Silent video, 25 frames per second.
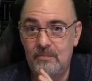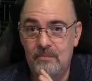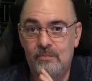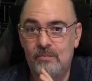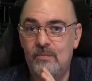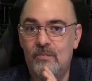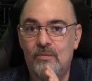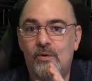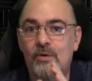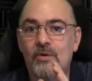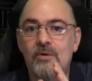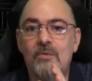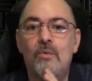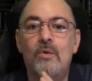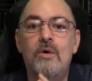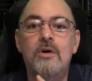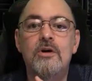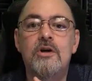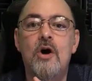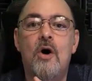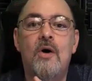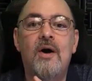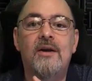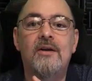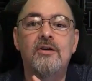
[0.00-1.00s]
we'll, we'll
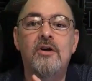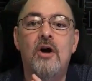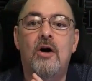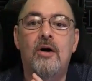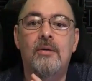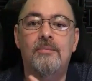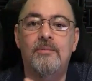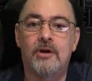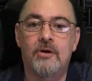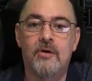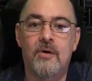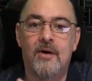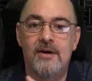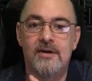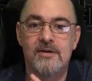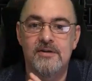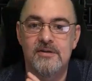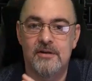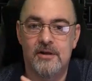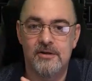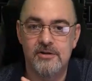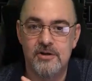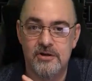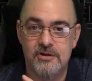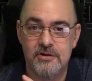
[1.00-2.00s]
go ahead and call him the greatest
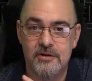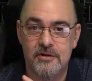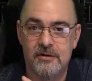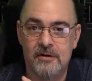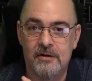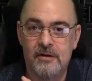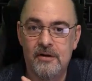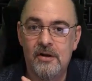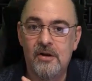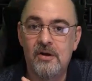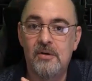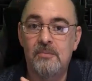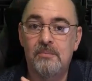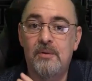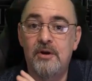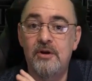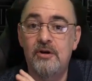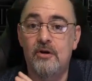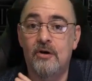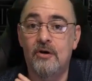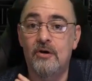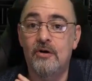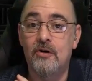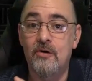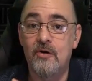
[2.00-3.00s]
logician, but
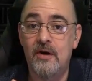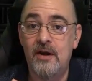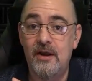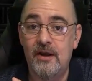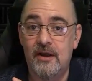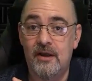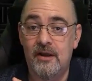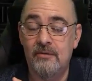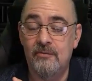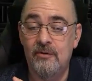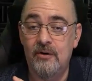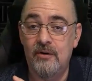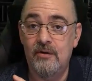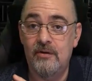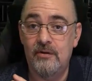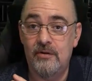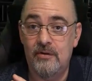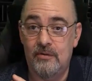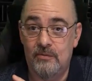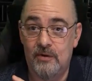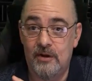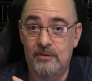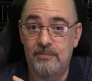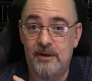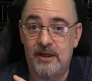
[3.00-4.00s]
you're agreeing
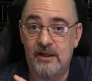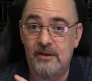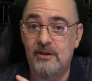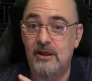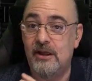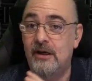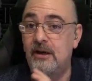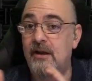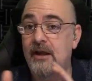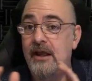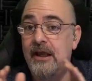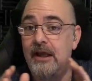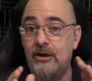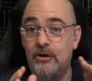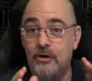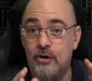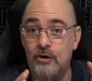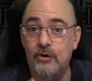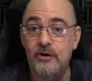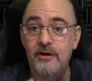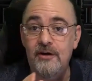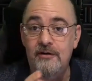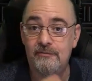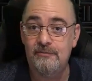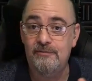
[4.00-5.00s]
with yeah. me, he
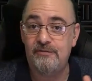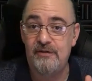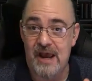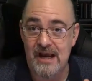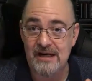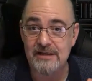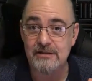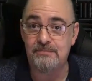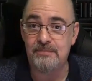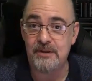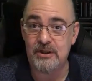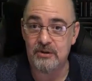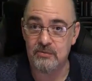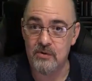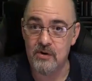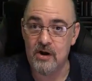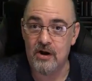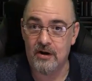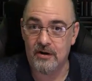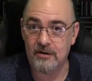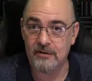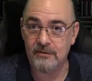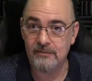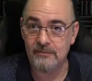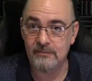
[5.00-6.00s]
could in fact be
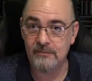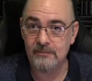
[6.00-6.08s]
wrong.